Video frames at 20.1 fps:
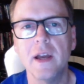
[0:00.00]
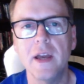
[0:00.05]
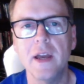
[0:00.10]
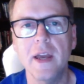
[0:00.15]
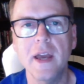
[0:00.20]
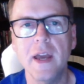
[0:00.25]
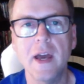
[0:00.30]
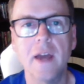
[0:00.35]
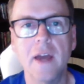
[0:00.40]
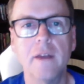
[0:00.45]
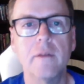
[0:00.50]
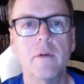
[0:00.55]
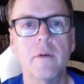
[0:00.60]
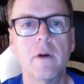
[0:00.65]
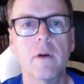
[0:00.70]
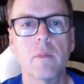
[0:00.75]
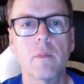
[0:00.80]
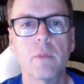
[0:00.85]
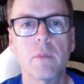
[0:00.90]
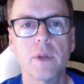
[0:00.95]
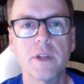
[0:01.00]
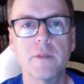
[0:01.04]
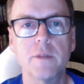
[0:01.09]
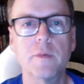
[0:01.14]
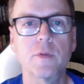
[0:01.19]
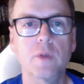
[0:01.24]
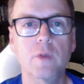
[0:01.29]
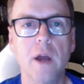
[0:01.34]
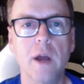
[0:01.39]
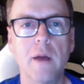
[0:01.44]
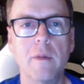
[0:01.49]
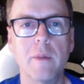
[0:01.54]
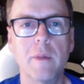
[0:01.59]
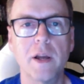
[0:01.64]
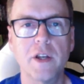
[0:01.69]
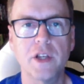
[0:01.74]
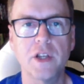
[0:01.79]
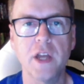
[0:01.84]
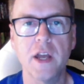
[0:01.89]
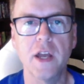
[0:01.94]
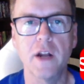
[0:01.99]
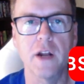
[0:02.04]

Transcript: And please subscribe to my channel